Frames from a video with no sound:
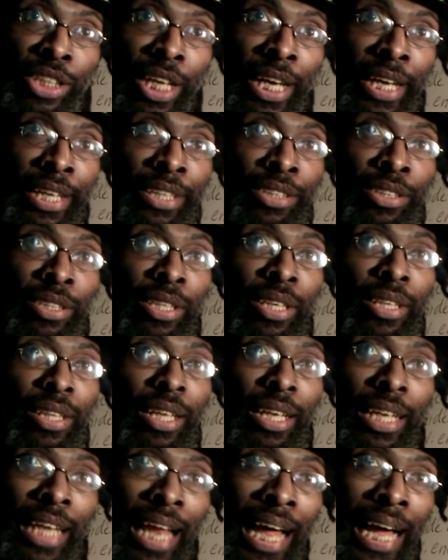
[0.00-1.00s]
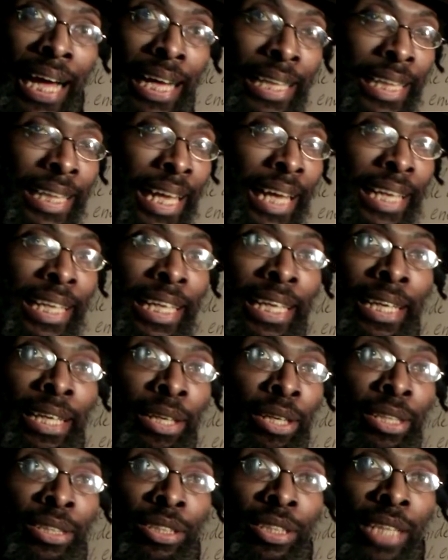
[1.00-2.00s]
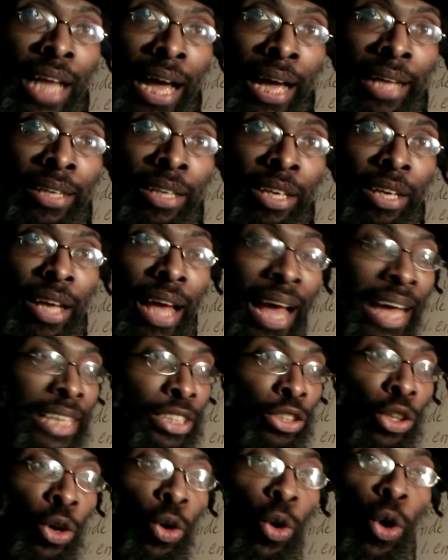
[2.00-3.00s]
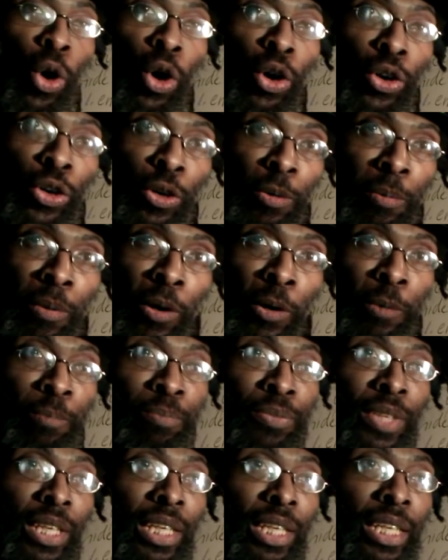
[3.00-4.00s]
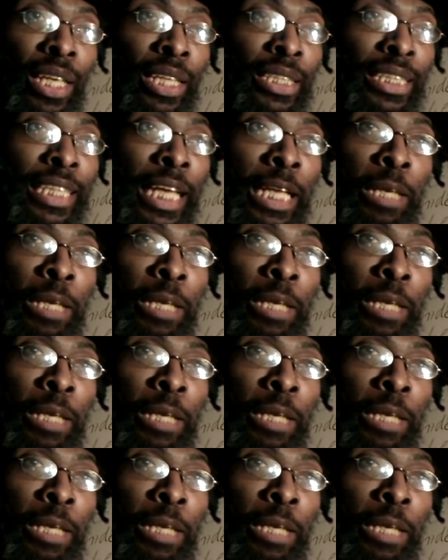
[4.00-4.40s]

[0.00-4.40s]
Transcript: as the lie that he is not, has no Oromo, you understand,